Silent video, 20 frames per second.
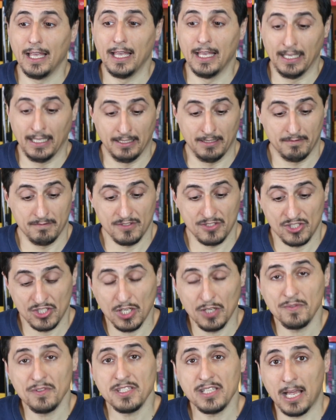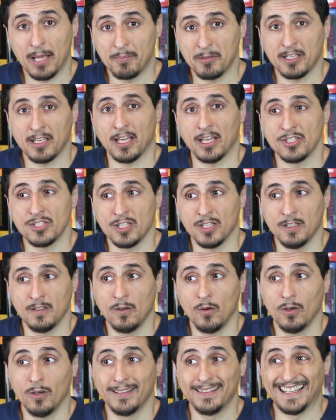A service
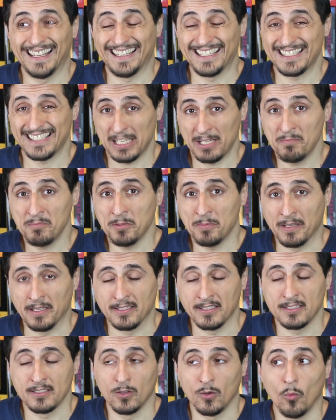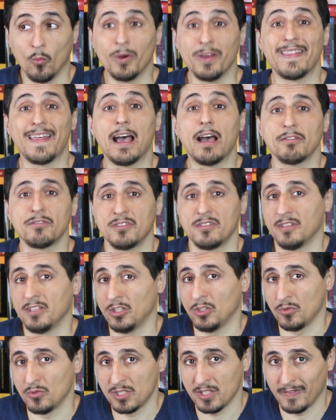application that is implemented without the
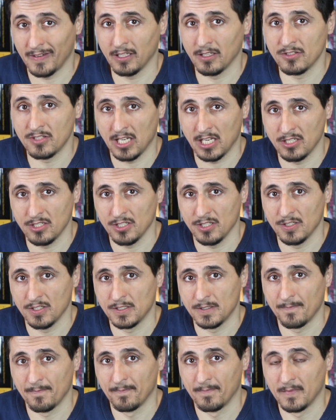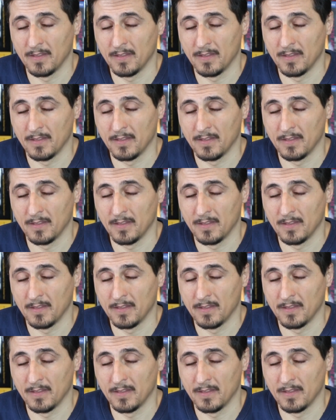use of annotations.